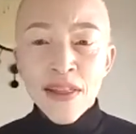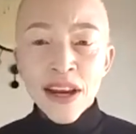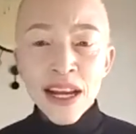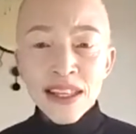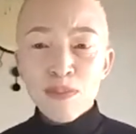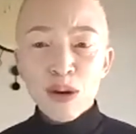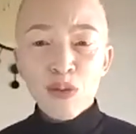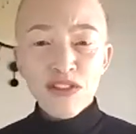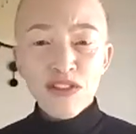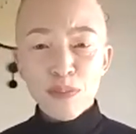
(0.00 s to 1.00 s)
And I said, but
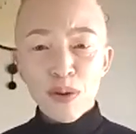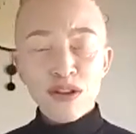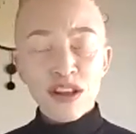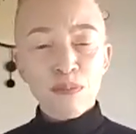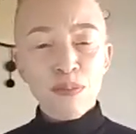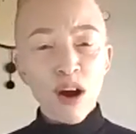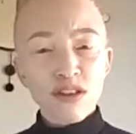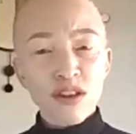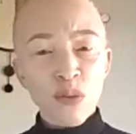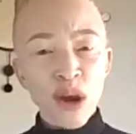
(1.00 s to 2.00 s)
what if that person
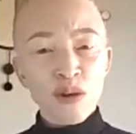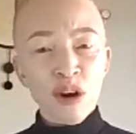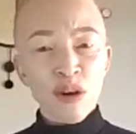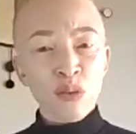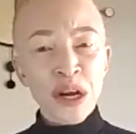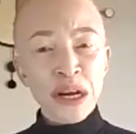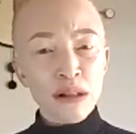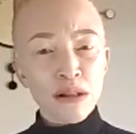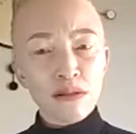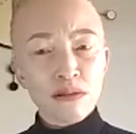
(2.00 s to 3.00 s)
passes away without a will?
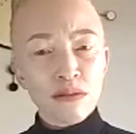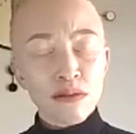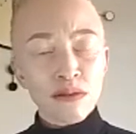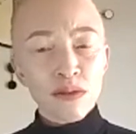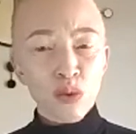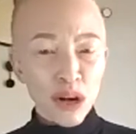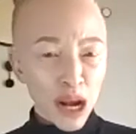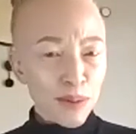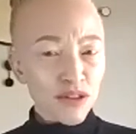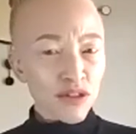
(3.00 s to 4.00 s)
What
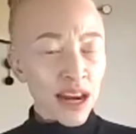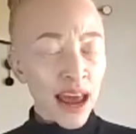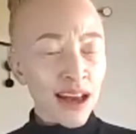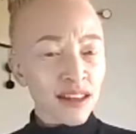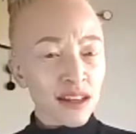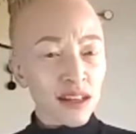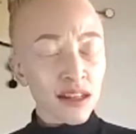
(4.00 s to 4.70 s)
happens to that asset?